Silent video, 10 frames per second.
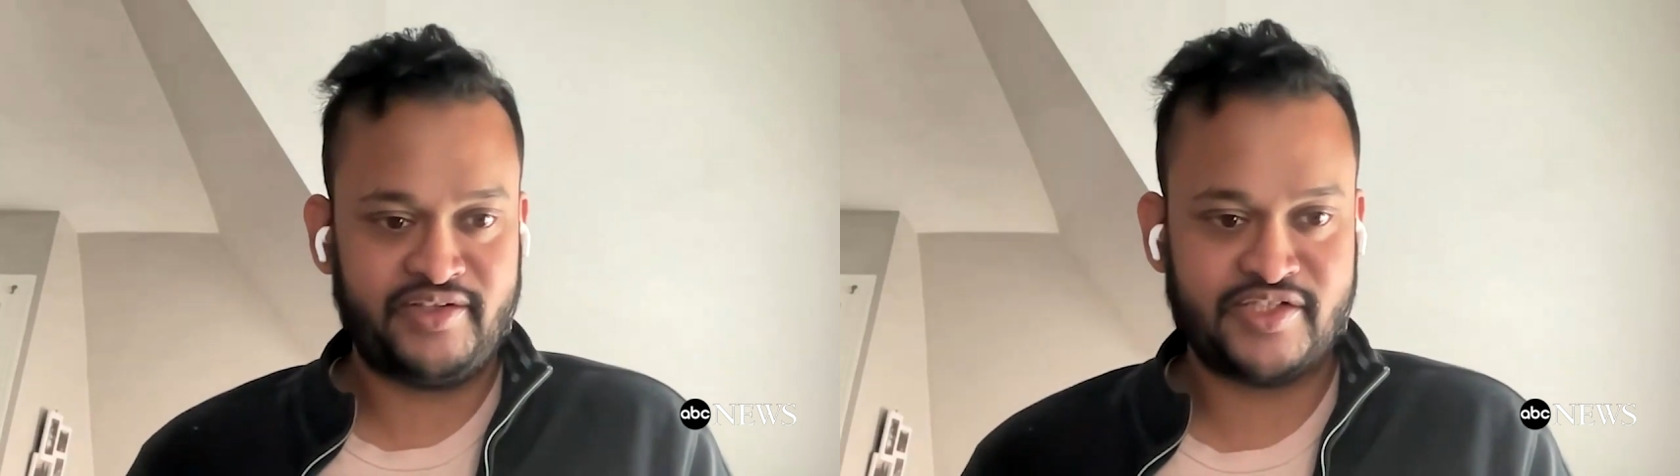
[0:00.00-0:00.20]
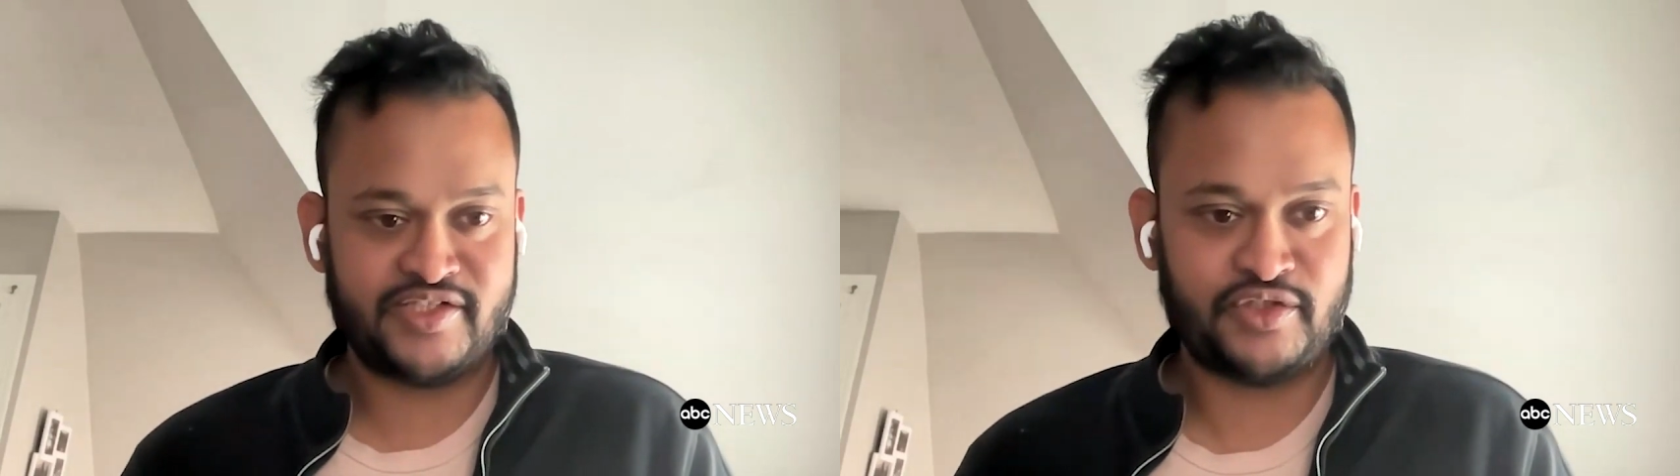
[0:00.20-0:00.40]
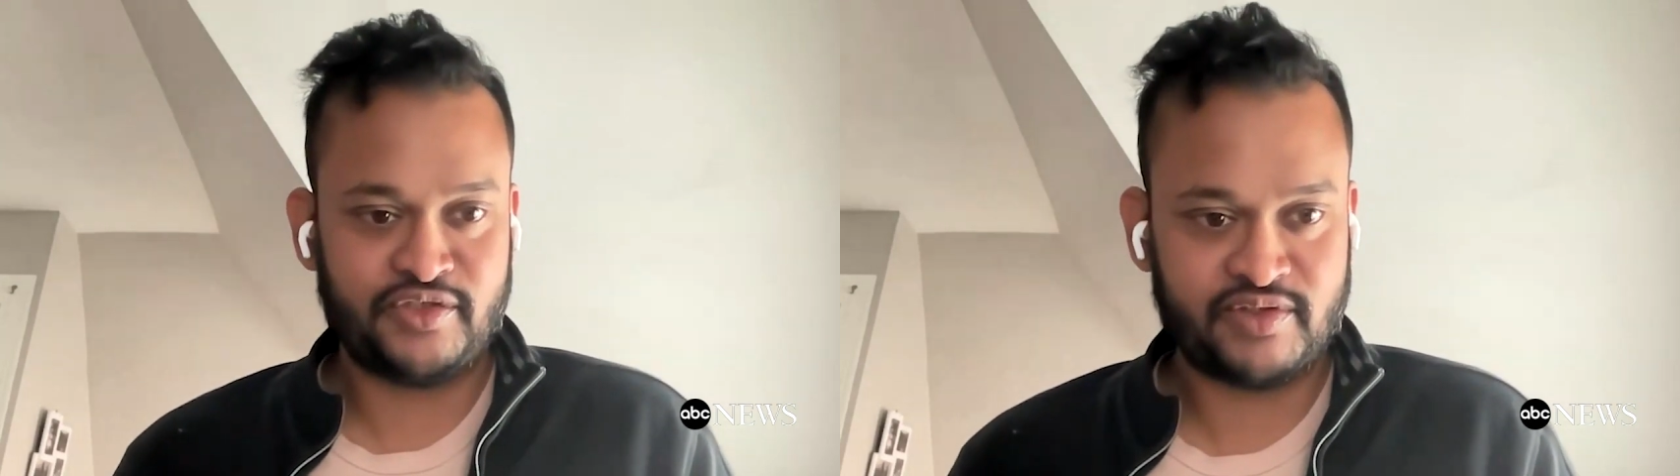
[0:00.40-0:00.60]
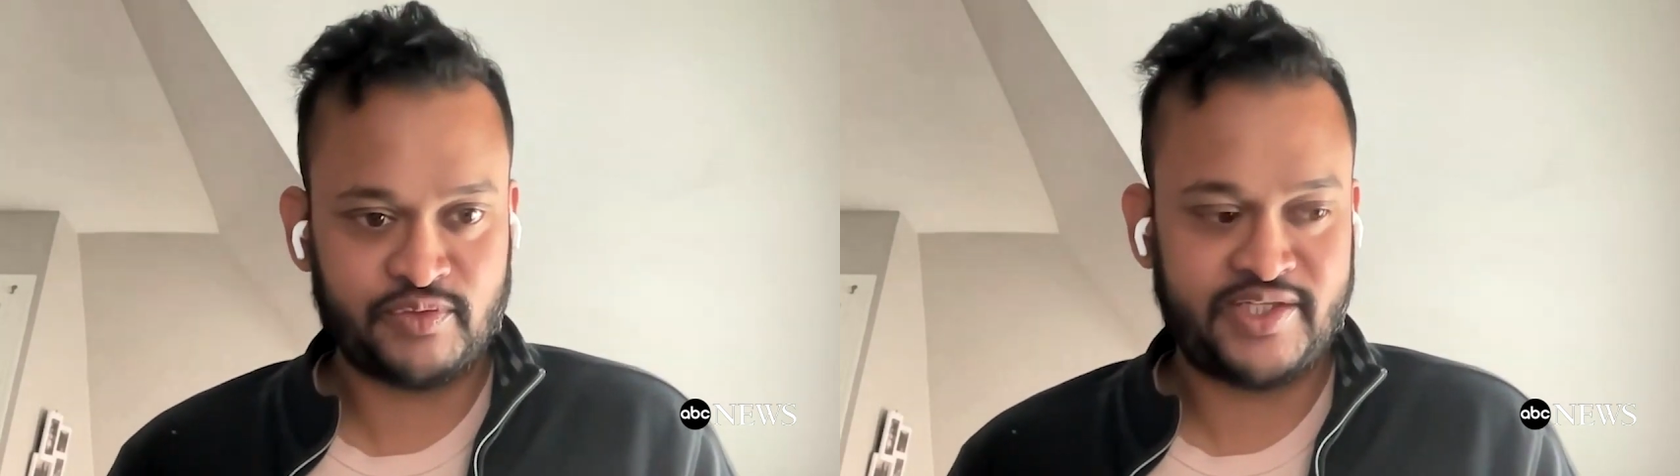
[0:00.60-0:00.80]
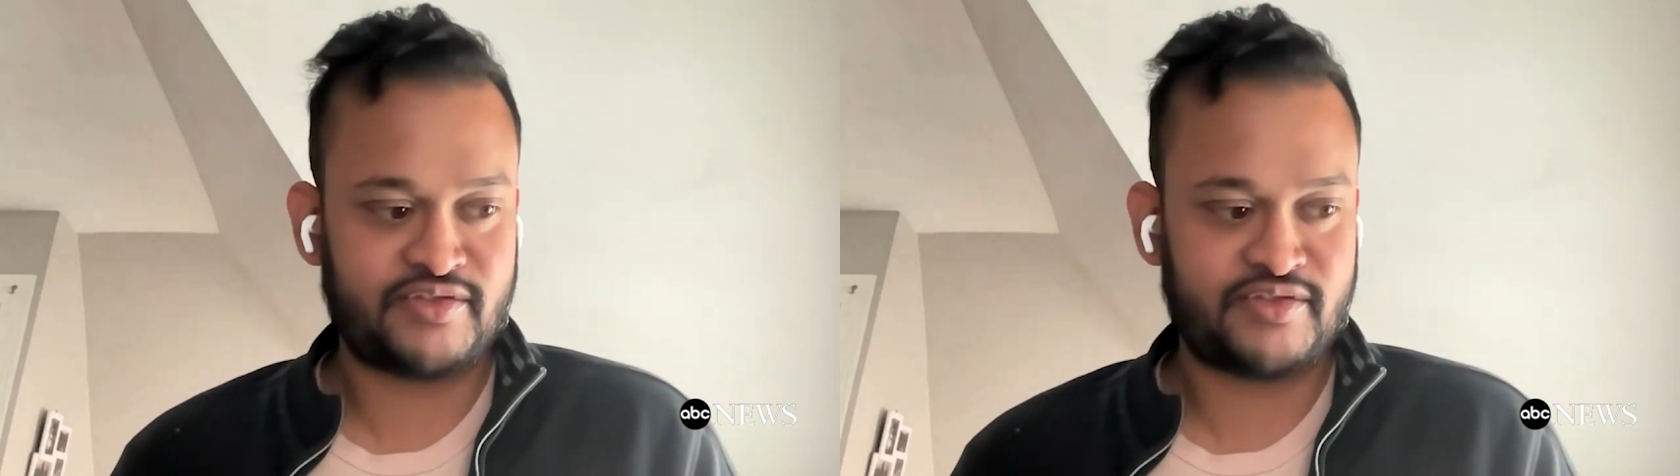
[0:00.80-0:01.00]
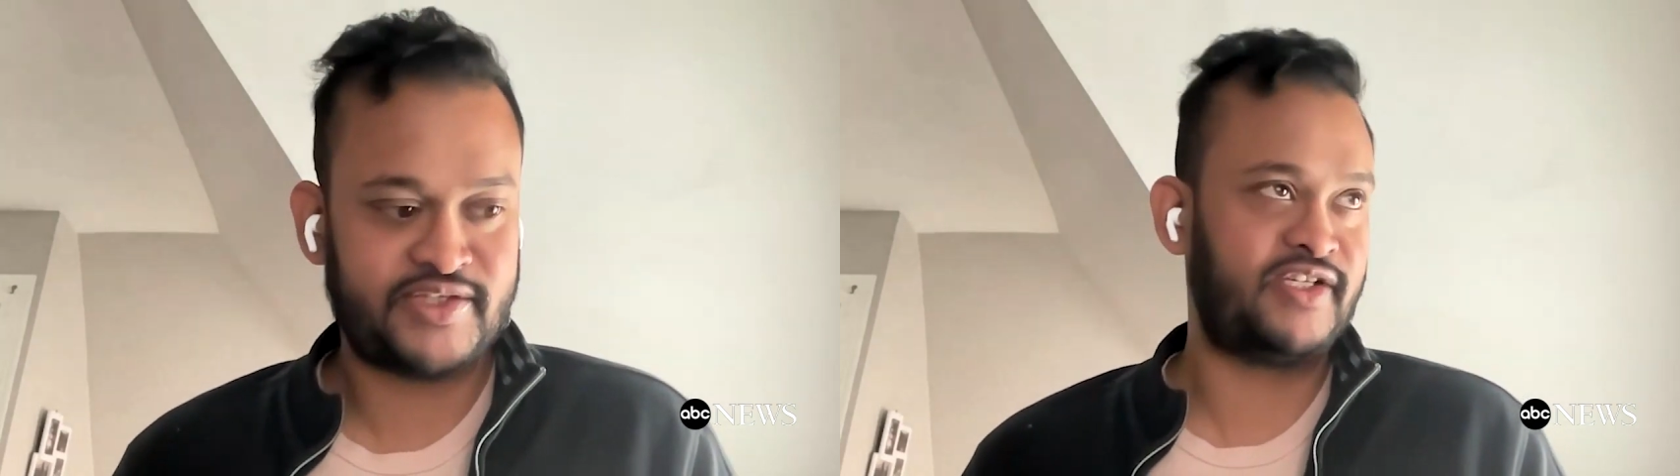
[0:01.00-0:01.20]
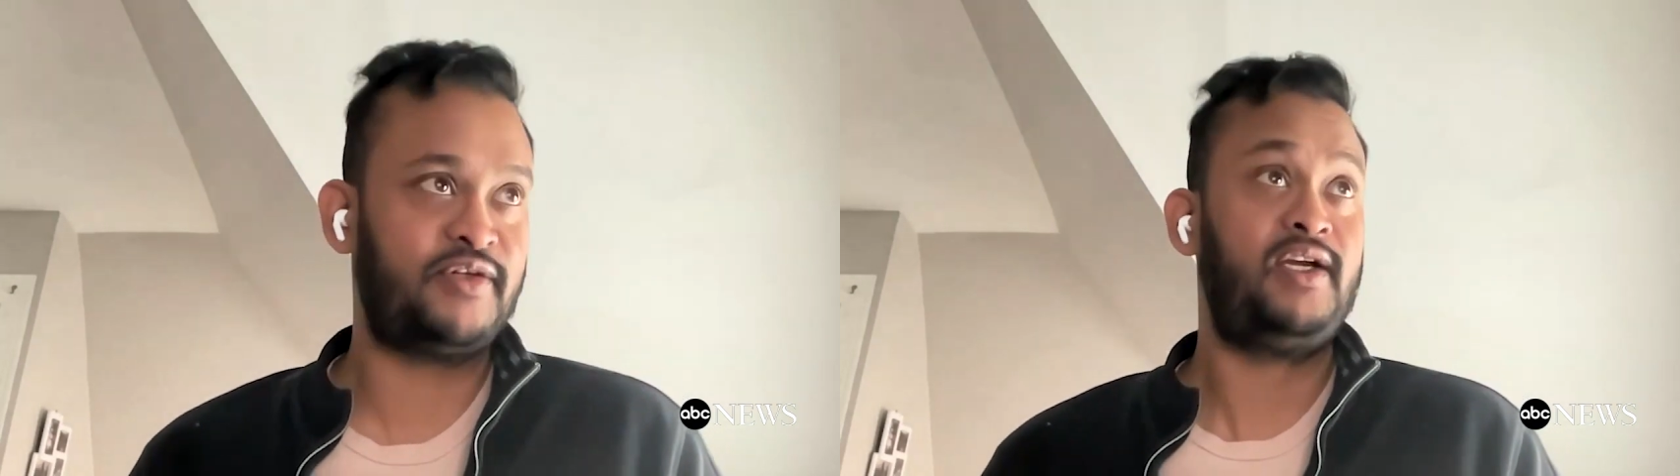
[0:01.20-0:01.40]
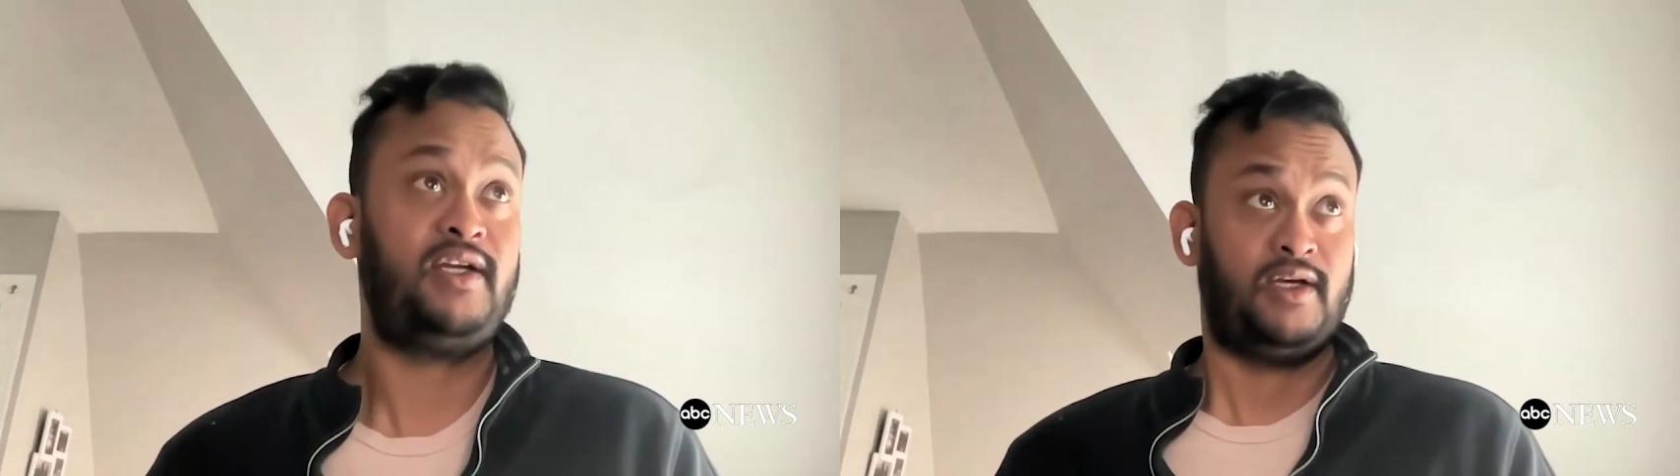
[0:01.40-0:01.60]
these two different ways, right?
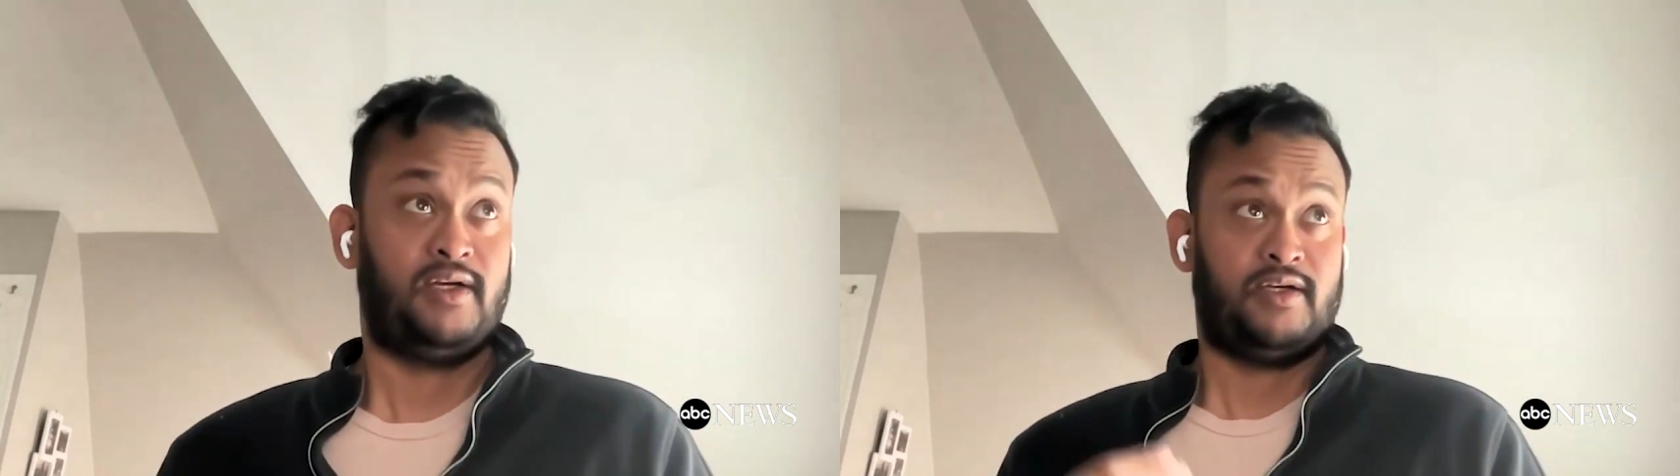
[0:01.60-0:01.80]
So,